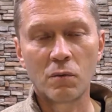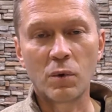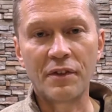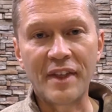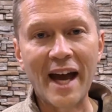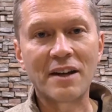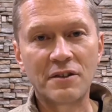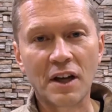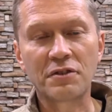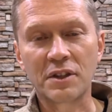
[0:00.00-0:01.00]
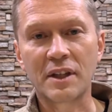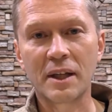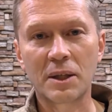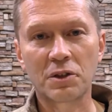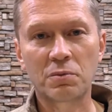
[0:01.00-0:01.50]
when that doesn't
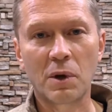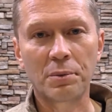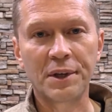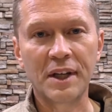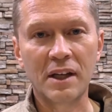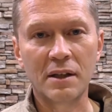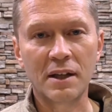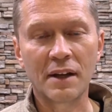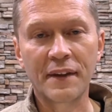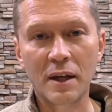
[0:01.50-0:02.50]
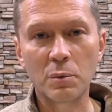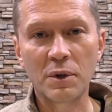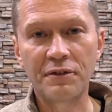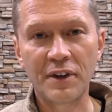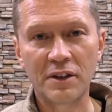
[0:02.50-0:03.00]
get us what we need, and then
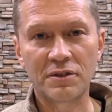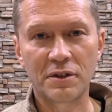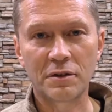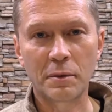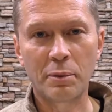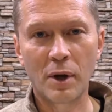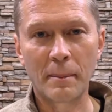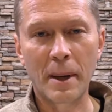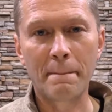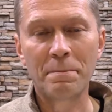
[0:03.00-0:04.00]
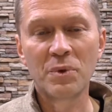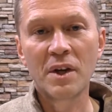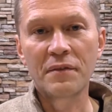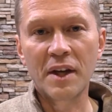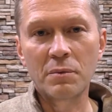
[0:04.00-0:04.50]
we face a disappointment,
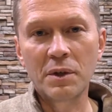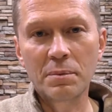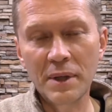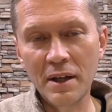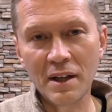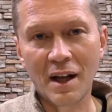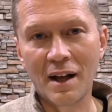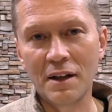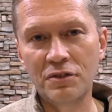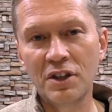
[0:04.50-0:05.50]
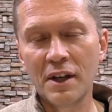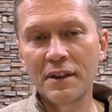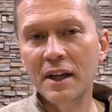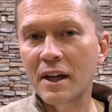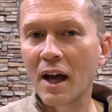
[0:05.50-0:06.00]
then we realize
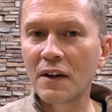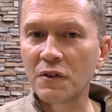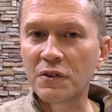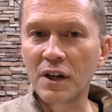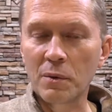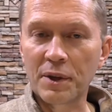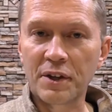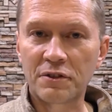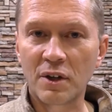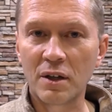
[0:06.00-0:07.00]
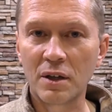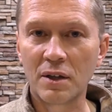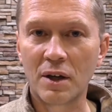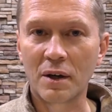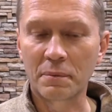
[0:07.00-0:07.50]
that God is there with us all
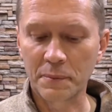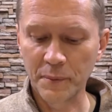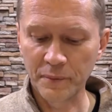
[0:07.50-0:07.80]
along.